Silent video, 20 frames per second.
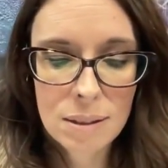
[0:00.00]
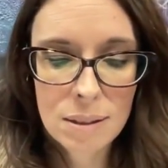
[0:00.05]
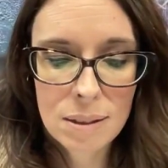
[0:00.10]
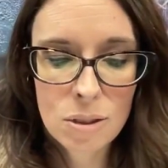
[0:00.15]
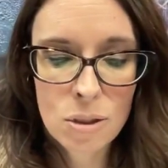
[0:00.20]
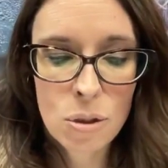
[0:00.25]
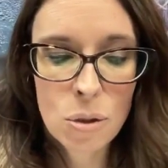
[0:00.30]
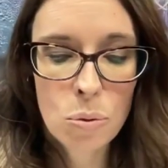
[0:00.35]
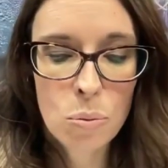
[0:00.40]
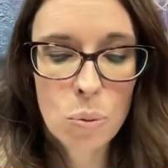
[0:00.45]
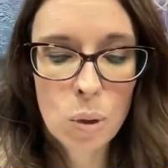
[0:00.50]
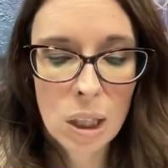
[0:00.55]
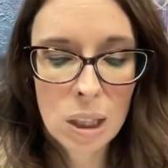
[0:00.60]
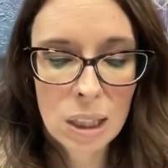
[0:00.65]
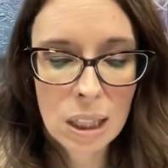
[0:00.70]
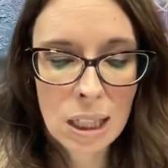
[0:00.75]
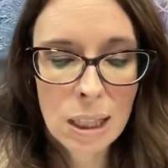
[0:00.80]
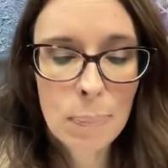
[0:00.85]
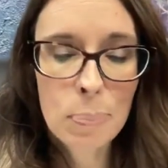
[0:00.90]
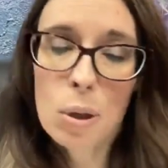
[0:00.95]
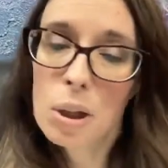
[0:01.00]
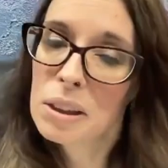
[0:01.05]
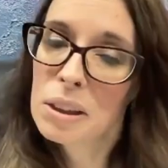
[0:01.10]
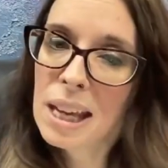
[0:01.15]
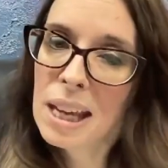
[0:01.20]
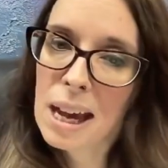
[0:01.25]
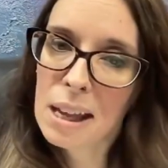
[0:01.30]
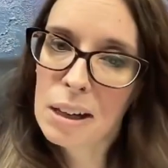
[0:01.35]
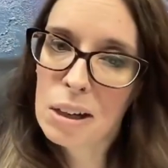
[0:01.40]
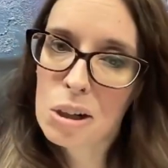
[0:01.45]
really put
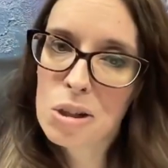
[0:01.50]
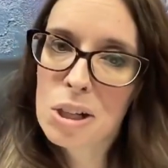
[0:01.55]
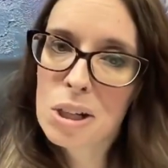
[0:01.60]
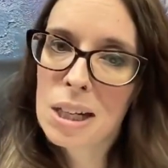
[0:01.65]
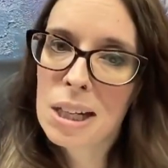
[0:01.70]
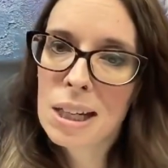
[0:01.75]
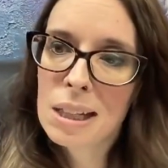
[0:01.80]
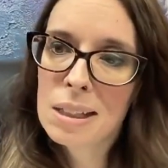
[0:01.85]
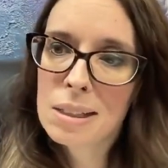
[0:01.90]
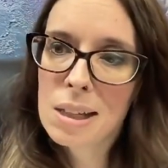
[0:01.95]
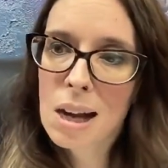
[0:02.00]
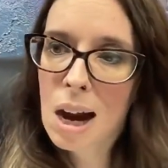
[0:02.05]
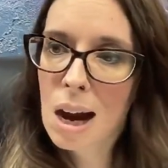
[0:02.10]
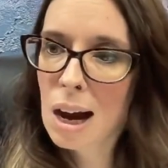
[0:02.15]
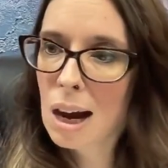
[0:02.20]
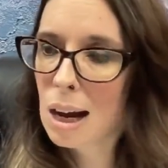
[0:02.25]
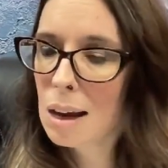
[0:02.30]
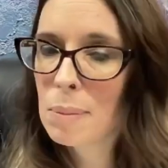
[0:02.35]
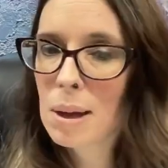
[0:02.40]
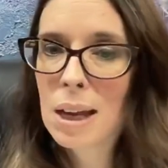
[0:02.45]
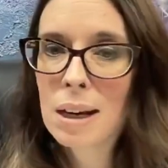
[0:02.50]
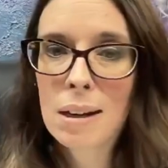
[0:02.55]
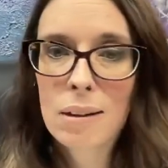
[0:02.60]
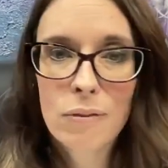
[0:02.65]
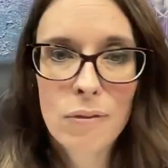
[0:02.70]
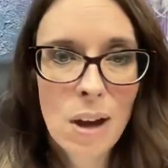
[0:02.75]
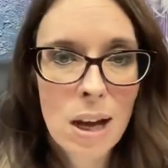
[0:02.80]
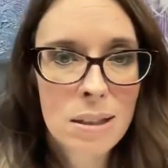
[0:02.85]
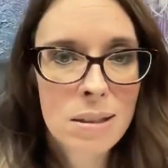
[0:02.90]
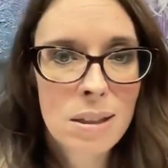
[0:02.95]
the energy and time and
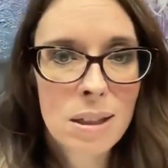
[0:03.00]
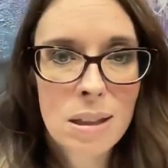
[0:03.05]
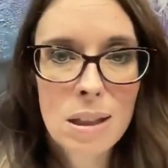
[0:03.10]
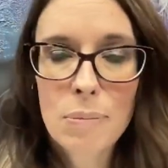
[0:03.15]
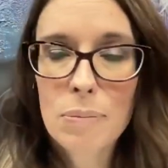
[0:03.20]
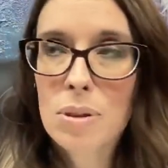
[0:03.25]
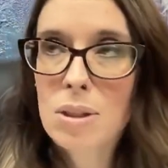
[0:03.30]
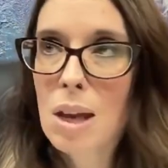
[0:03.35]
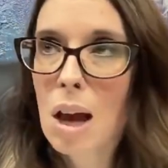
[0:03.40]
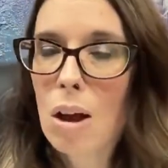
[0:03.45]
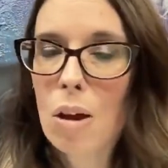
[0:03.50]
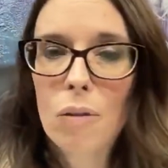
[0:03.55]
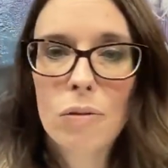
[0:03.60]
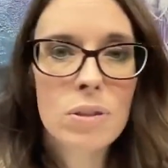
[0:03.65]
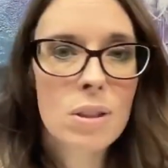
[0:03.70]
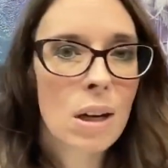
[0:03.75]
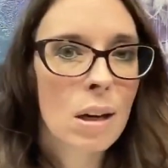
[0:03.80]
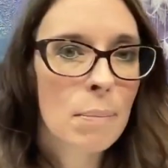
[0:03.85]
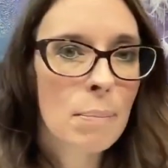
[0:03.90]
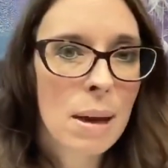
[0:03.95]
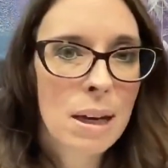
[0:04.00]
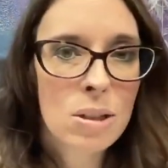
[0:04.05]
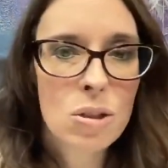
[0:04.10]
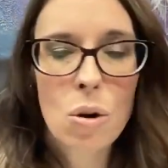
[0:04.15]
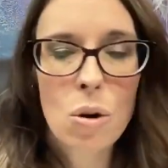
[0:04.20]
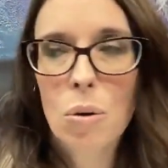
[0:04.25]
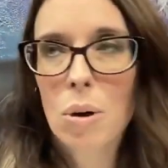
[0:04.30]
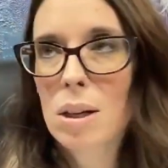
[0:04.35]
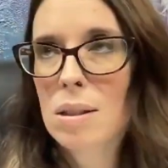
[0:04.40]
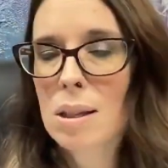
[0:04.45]
invest in themselves and a
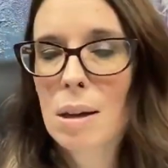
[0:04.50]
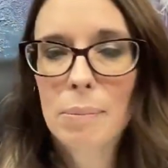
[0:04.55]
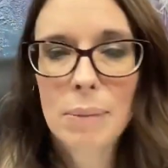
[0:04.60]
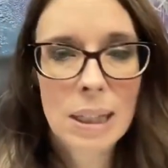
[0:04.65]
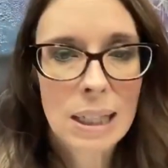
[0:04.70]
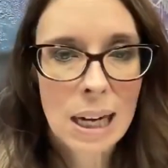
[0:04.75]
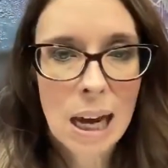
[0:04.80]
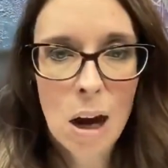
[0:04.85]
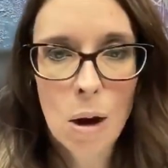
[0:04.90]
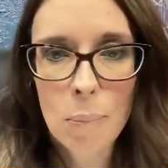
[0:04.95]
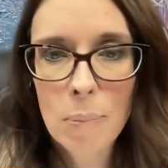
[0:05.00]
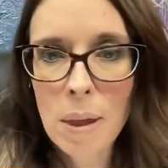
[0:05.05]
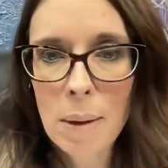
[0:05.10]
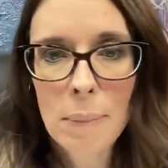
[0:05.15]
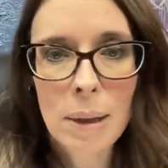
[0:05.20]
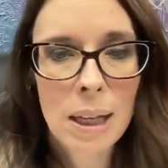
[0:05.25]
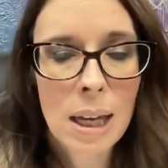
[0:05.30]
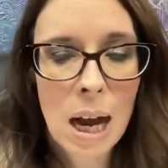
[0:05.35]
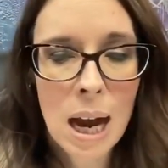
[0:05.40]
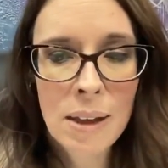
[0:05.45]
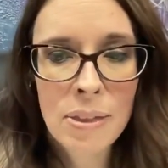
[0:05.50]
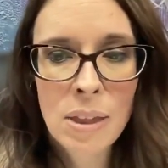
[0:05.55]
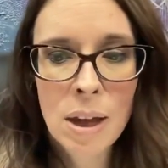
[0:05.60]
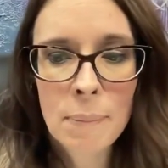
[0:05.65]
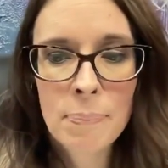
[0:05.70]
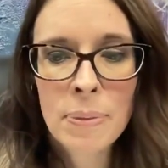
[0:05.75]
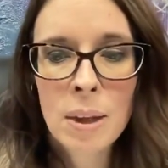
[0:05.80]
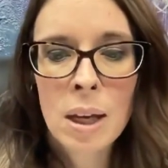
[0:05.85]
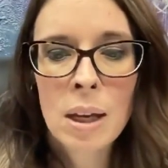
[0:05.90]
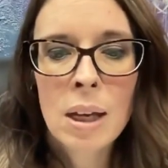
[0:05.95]
mentor and somebody to help them and guide
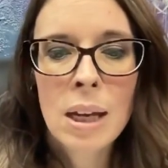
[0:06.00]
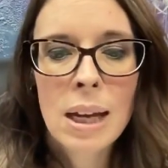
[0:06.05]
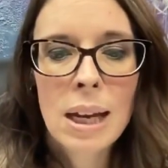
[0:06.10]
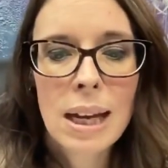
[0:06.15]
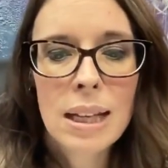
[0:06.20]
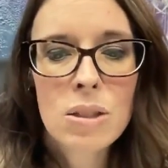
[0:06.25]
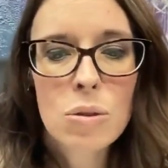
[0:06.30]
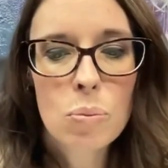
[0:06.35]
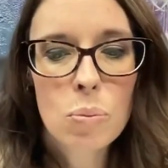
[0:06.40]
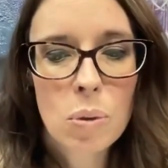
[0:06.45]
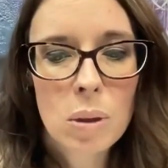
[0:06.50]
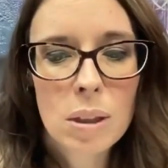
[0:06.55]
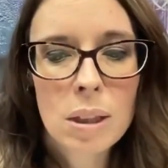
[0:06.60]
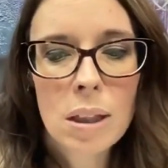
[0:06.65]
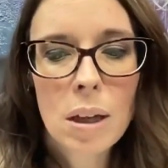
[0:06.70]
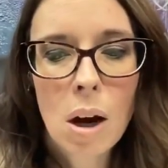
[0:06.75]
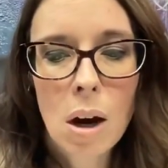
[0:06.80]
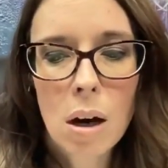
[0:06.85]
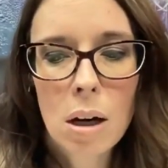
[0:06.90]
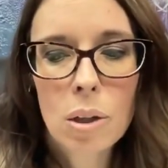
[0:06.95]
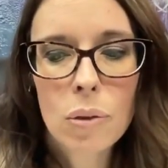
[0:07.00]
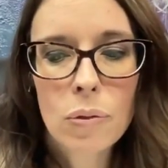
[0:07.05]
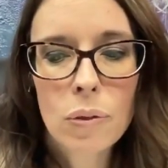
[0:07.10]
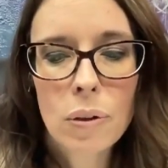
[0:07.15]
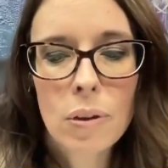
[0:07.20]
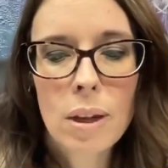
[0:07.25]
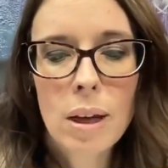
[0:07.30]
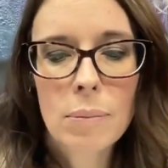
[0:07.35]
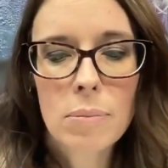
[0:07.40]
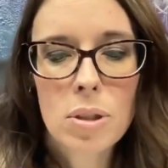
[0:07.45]
them. It's really hard
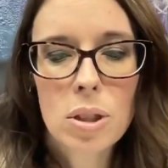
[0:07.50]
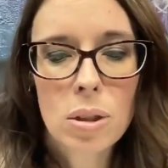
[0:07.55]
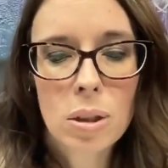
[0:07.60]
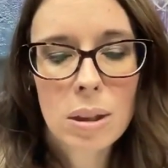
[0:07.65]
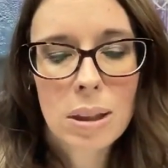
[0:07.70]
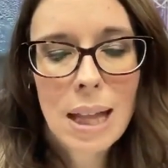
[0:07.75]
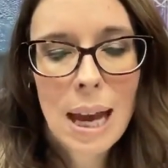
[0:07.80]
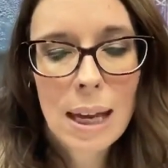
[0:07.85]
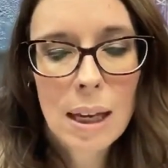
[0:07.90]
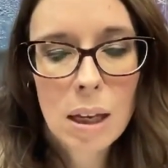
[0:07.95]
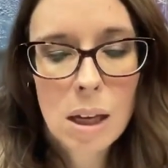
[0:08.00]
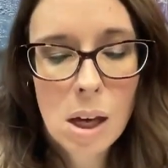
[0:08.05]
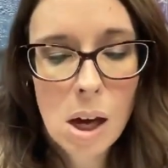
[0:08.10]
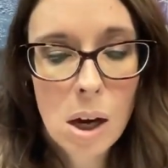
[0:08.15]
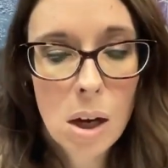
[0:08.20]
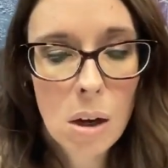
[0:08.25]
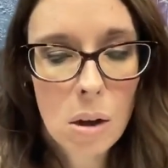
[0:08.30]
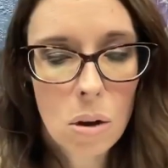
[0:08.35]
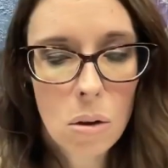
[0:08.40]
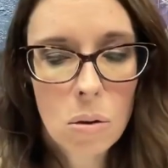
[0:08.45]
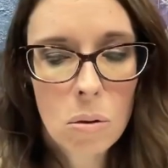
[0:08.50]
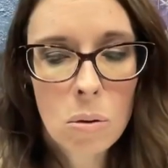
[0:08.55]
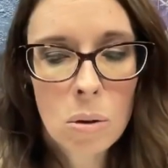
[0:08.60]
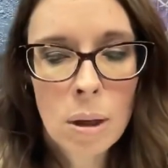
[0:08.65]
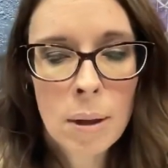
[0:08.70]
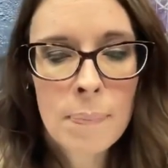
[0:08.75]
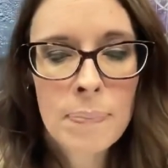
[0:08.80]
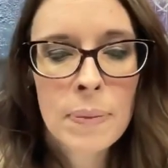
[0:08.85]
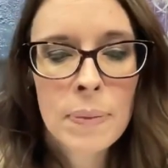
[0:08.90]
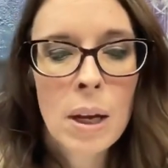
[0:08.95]
for them to let go
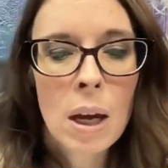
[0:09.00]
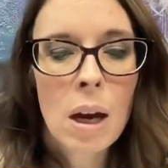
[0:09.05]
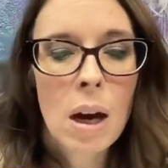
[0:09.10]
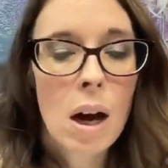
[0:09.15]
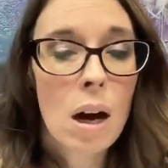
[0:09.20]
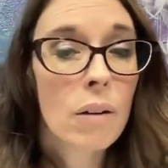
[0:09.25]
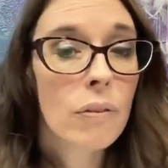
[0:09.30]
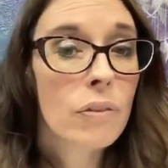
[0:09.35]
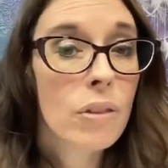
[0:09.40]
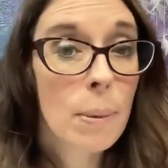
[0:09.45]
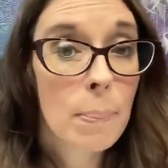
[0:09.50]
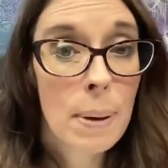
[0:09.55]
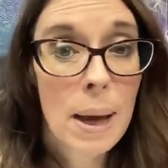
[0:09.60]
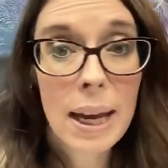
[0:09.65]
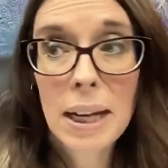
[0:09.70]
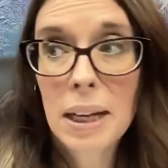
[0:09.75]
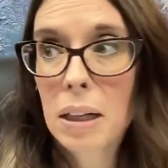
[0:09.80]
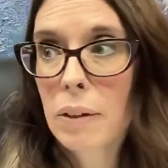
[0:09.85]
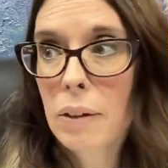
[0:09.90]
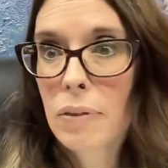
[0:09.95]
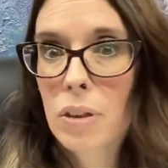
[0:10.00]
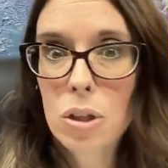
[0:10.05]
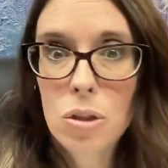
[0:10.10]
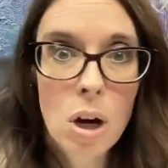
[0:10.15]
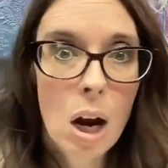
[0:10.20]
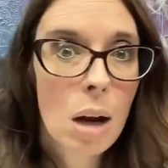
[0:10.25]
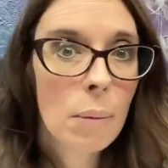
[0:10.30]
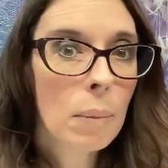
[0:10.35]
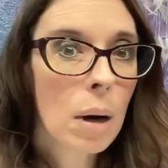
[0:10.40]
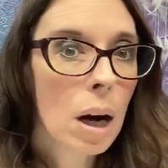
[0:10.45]
of the pain, of the
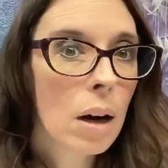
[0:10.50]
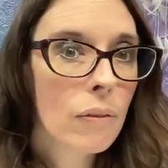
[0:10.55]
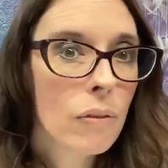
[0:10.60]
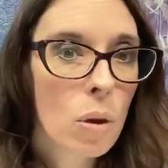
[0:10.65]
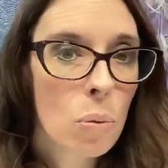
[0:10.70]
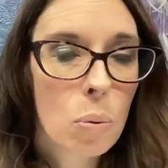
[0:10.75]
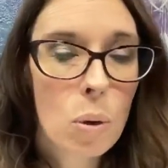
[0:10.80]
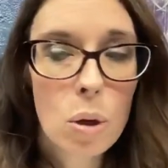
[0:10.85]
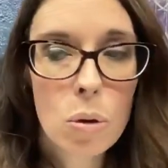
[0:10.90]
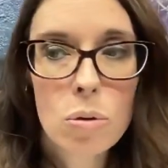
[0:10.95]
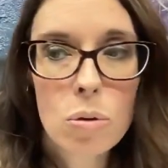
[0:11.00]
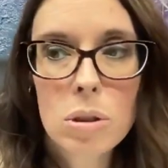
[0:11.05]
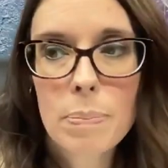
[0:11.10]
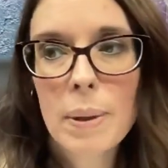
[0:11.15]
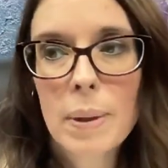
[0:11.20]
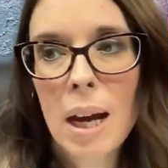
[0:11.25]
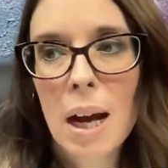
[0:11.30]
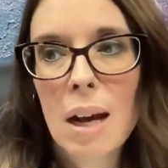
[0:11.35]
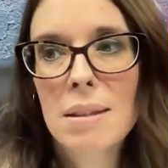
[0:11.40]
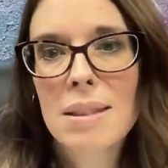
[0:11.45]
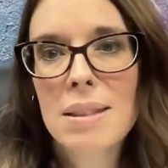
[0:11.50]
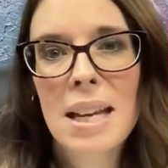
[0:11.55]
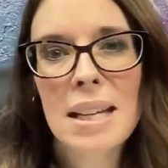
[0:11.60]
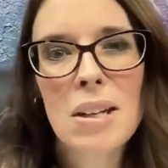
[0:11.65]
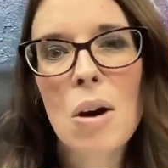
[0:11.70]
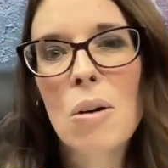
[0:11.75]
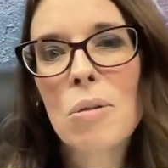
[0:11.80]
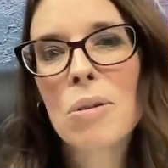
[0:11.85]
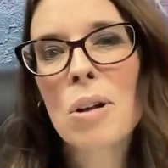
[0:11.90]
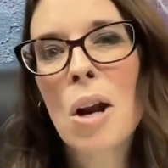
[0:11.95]
trauma, of the wounds, because they
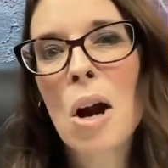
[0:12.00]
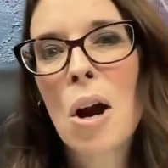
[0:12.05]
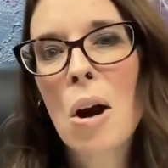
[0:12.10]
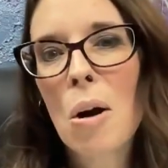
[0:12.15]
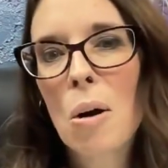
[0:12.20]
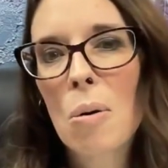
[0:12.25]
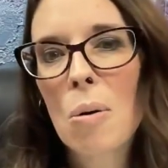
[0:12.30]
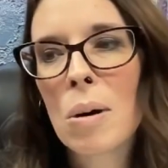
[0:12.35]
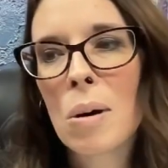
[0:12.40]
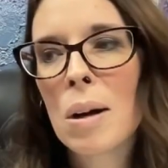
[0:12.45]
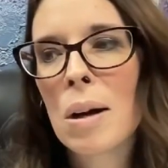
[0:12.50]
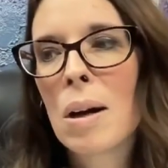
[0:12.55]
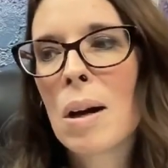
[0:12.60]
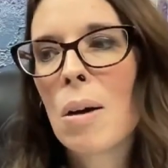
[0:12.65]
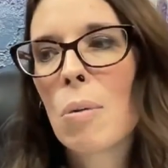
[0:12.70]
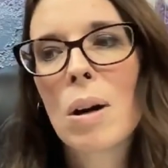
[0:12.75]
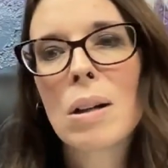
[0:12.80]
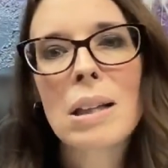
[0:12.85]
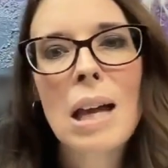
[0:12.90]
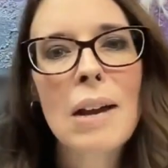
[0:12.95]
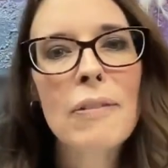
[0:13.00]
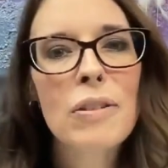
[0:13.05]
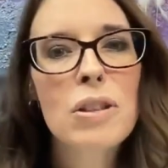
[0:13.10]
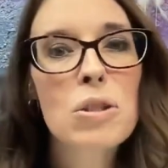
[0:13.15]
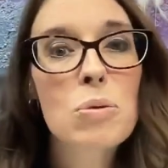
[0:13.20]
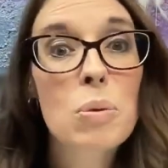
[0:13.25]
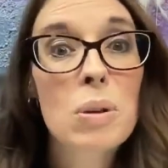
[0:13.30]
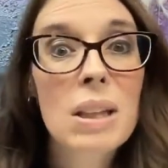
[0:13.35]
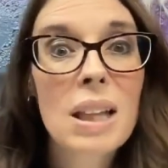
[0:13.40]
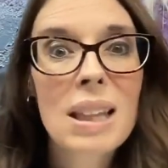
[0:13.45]
don't know what life
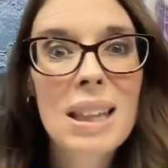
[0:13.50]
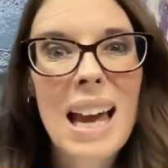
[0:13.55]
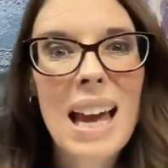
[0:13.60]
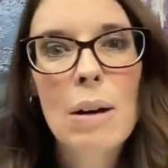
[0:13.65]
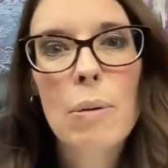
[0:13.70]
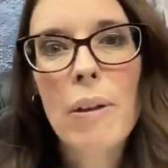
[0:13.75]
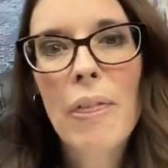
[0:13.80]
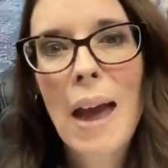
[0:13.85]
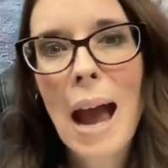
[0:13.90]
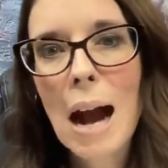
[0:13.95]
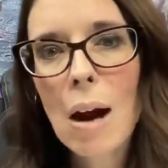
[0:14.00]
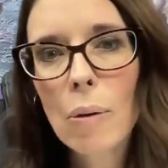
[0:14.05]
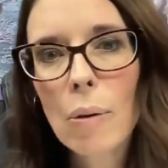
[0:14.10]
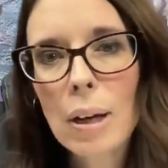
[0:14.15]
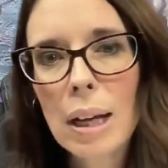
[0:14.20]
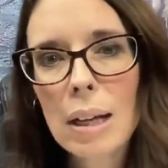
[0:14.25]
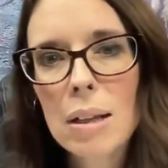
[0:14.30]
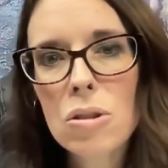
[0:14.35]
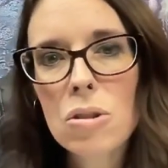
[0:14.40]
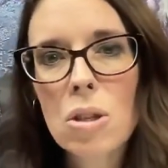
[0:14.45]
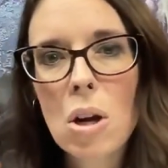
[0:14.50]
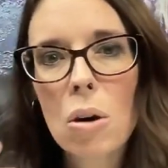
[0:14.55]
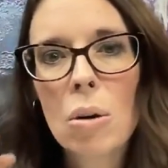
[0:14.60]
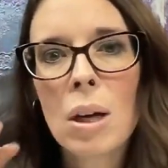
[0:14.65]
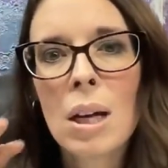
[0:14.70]
is really like without it. So